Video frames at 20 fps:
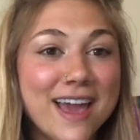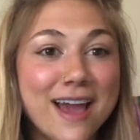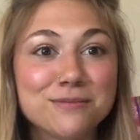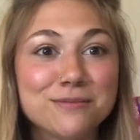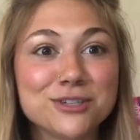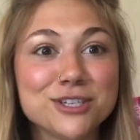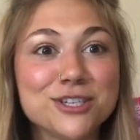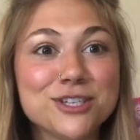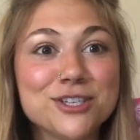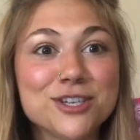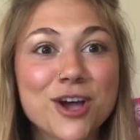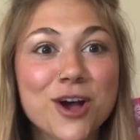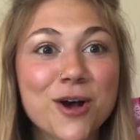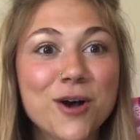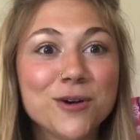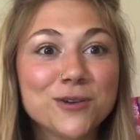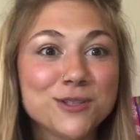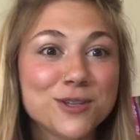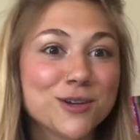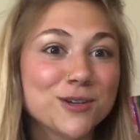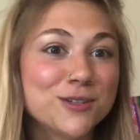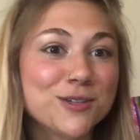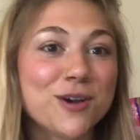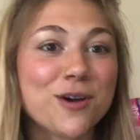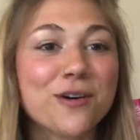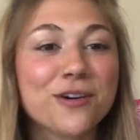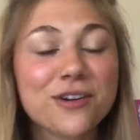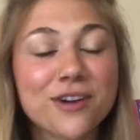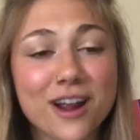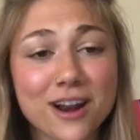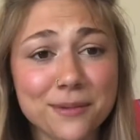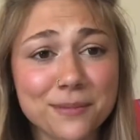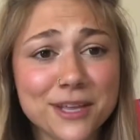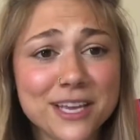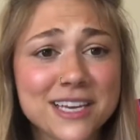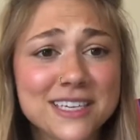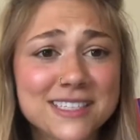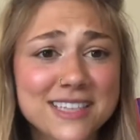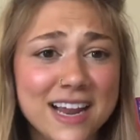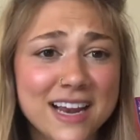I'm just so
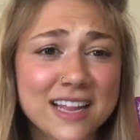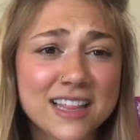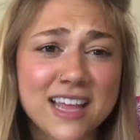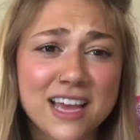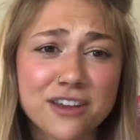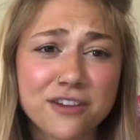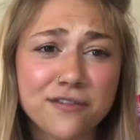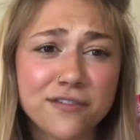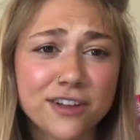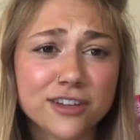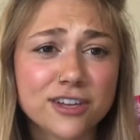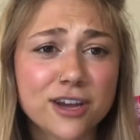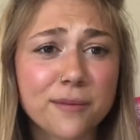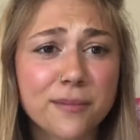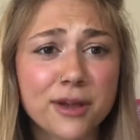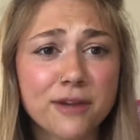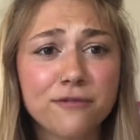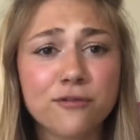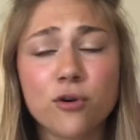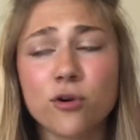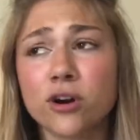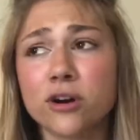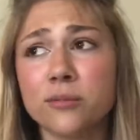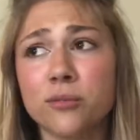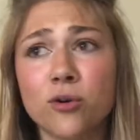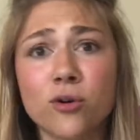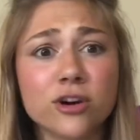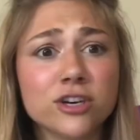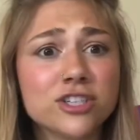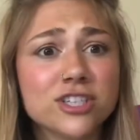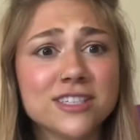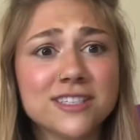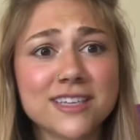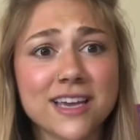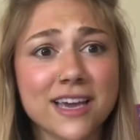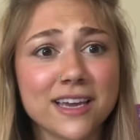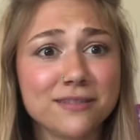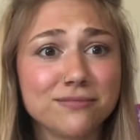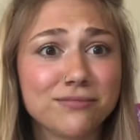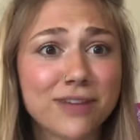incredibly excited that you filled out my form or just
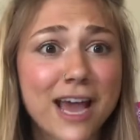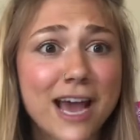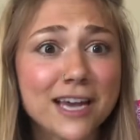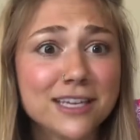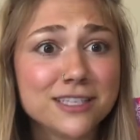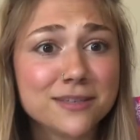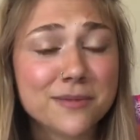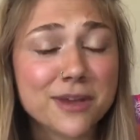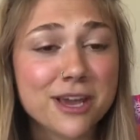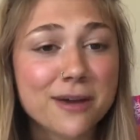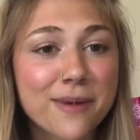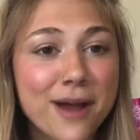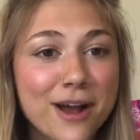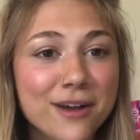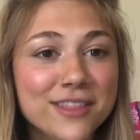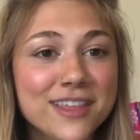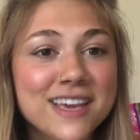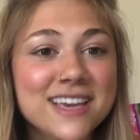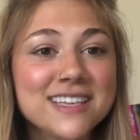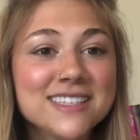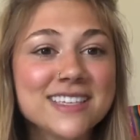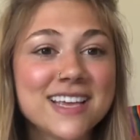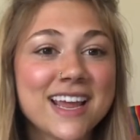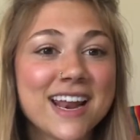like asked me about these.